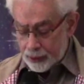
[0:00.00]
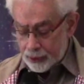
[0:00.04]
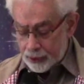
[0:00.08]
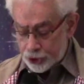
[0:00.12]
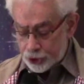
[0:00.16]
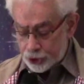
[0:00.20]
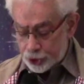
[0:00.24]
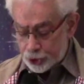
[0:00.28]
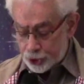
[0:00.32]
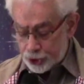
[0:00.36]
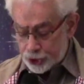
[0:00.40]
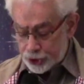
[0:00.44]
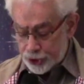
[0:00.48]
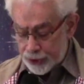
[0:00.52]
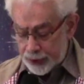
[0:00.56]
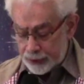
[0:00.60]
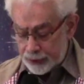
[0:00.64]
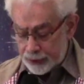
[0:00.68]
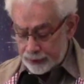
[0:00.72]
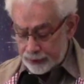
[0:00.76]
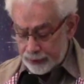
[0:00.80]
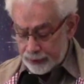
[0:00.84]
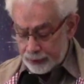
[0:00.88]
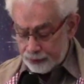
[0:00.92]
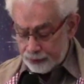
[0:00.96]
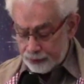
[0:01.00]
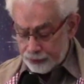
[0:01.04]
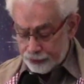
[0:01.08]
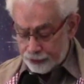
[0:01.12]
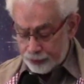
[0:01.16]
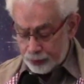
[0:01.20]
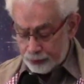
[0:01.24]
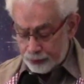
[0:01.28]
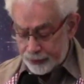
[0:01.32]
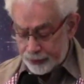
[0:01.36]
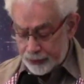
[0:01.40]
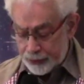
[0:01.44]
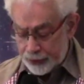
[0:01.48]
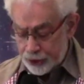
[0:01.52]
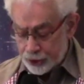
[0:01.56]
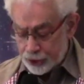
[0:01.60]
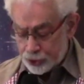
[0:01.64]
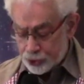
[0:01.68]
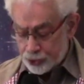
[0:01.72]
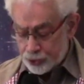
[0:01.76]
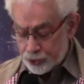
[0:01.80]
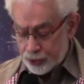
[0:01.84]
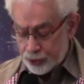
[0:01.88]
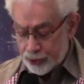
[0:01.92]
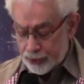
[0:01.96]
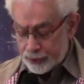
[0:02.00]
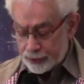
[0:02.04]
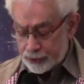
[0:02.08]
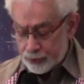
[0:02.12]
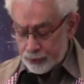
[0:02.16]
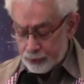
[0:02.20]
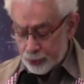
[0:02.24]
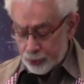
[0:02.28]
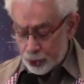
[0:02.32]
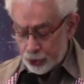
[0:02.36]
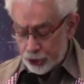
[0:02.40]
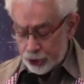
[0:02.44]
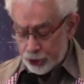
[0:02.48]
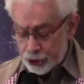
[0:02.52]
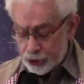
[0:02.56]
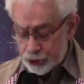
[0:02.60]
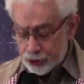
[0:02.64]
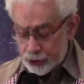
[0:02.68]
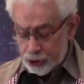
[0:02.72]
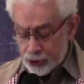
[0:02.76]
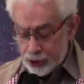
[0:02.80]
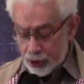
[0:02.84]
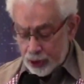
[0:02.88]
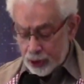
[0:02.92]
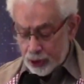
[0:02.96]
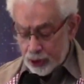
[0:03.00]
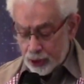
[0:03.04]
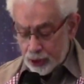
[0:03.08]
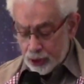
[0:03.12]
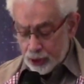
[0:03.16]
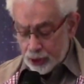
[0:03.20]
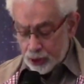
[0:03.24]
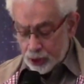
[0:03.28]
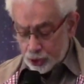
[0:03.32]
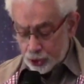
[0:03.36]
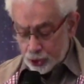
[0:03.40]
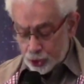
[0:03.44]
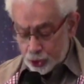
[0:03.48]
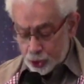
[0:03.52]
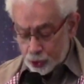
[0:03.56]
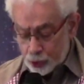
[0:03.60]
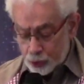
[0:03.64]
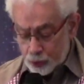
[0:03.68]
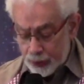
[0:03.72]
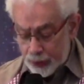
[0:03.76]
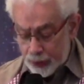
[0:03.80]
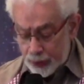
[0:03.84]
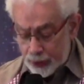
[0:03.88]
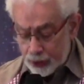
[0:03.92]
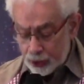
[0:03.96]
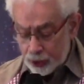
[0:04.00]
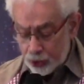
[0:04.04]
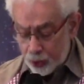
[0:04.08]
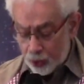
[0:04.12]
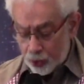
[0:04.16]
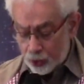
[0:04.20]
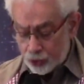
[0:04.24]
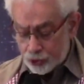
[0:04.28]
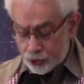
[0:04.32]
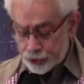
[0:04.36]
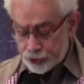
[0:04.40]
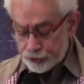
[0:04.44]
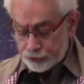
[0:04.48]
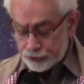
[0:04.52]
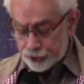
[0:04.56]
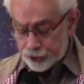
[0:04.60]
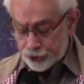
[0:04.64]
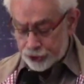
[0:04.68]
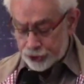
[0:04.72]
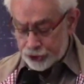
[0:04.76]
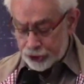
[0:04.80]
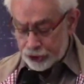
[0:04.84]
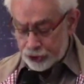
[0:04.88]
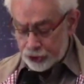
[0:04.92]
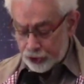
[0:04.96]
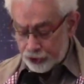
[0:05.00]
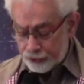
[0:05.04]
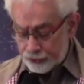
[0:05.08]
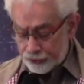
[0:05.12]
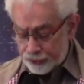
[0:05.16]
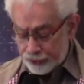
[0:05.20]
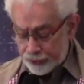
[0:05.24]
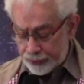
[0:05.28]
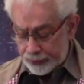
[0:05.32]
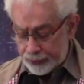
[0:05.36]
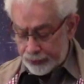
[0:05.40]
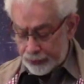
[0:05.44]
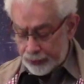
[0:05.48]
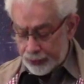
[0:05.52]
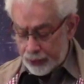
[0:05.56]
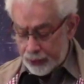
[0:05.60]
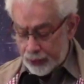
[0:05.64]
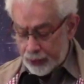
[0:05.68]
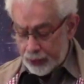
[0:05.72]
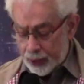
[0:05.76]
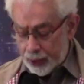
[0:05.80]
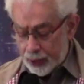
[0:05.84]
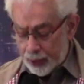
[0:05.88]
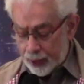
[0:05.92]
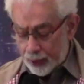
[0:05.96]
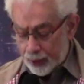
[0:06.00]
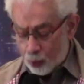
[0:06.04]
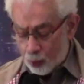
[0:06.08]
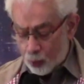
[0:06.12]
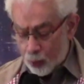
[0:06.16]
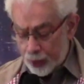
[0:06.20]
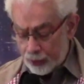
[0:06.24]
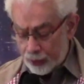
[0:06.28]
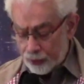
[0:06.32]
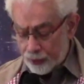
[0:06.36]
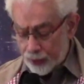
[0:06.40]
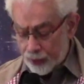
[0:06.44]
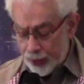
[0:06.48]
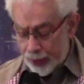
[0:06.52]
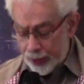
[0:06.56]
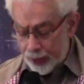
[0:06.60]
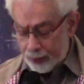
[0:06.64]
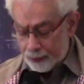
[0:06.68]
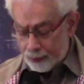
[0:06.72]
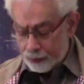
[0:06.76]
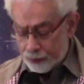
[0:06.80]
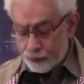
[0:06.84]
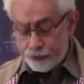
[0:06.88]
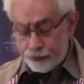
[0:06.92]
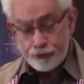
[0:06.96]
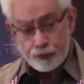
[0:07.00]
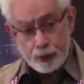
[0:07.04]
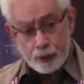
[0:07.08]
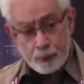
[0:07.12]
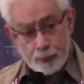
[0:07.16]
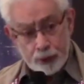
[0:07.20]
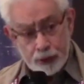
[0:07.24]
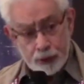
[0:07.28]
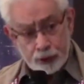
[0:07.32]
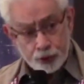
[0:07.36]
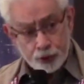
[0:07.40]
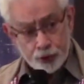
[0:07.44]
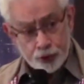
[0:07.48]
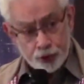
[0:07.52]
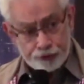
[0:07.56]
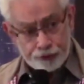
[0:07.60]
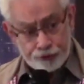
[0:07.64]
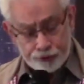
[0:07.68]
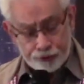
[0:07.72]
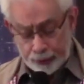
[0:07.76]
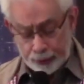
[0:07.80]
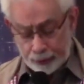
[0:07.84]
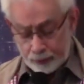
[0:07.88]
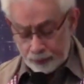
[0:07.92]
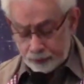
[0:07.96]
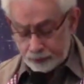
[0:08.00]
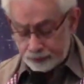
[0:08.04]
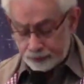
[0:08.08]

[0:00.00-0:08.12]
is to take them from the Israelite community, two male goats for a sin offering and one ram for a burnt offering.